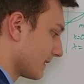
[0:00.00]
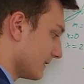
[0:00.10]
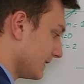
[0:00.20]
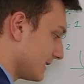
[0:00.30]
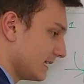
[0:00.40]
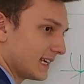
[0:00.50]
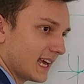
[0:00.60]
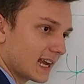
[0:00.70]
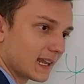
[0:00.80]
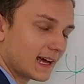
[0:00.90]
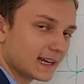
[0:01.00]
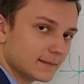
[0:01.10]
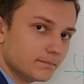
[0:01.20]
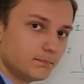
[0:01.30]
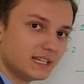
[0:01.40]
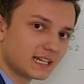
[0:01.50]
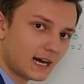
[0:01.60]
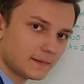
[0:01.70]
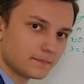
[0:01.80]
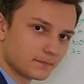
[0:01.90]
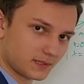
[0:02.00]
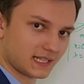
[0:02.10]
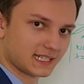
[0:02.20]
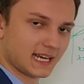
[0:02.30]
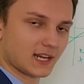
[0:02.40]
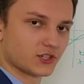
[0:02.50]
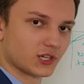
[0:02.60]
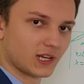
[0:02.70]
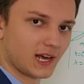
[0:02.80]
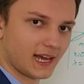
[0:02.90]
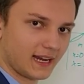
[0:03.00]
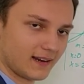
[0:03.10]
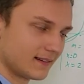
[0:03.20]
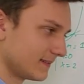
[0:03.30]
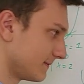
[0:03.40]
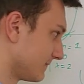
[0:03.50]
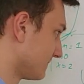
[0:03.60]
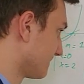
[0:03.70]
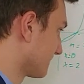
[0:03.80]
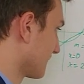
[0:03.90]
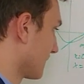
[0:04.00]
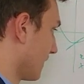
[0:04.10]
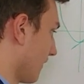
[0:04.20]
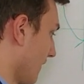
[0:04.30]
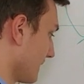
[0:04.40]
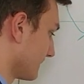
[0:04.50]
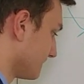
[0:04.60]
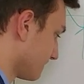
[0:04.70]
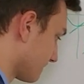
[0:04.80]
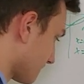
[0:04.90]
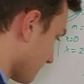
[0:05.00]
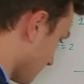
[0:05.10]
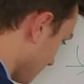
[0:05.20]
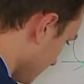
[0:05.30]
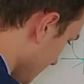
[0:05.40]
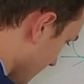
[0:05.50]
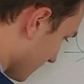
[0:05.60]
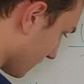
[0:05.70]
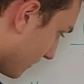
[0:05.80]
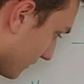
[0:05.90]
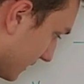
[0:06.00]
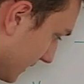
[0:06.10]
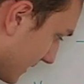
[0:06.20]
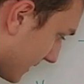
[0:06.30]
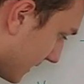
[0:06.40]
the secant line becomes the tangent line. All right. So you'll see as they